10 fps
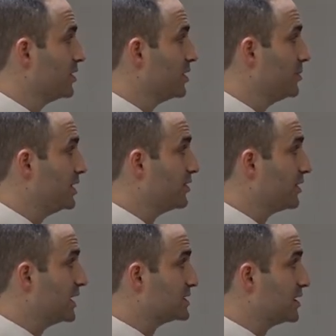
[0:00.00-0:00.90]
Um, and then the
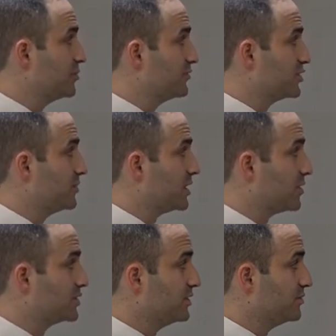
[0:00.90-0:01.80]
last type of treatment
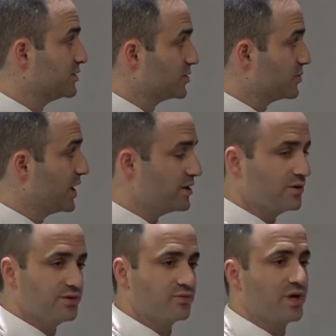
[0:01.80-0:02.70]
option, which is what I
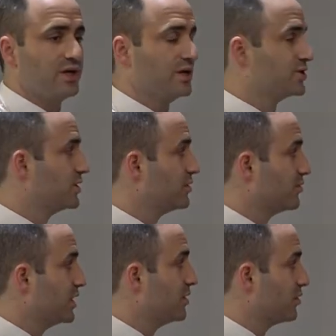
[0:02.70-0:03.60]
do, is radiation or
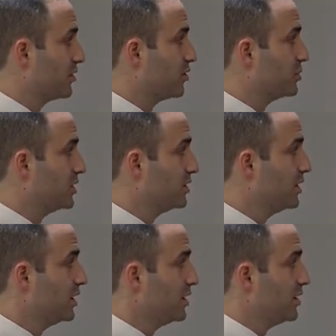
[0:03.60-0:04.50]
radiotherapy.
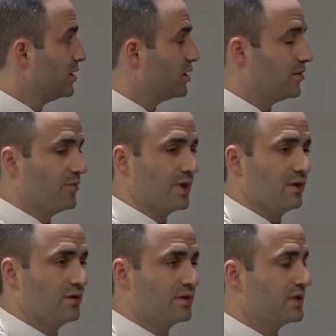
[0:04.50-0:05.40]
Um,
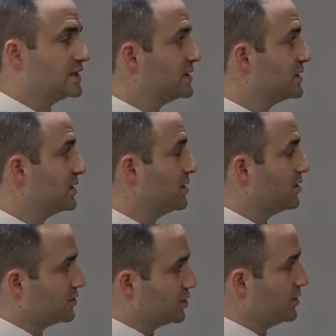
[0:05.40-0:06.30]
this, and
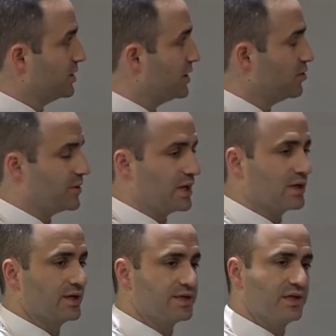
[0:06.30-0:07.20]
I'll show you later, but I
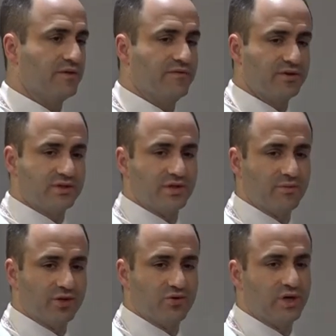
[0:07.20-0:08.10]
kind of say it fills
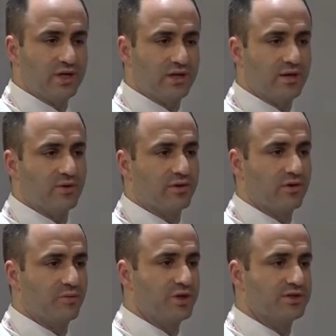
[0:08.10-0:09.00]
in between
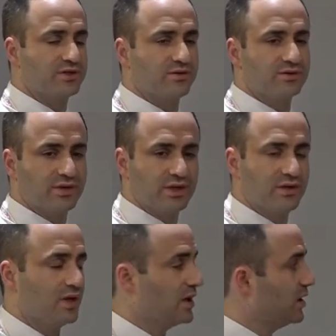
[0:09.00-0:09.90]
chemotherapy and
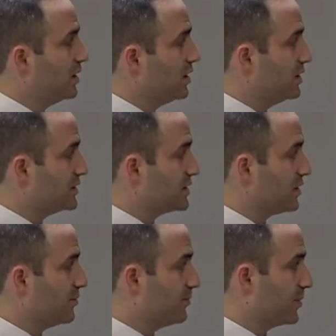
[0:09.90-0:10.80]
surgery. It's
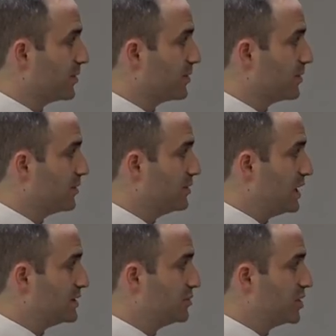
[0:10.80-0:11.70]
um,
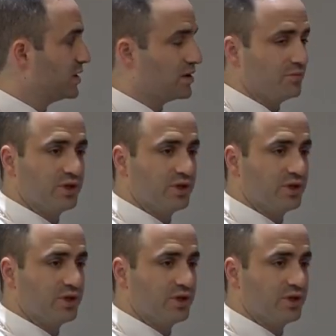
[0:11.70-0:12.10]
not dependent on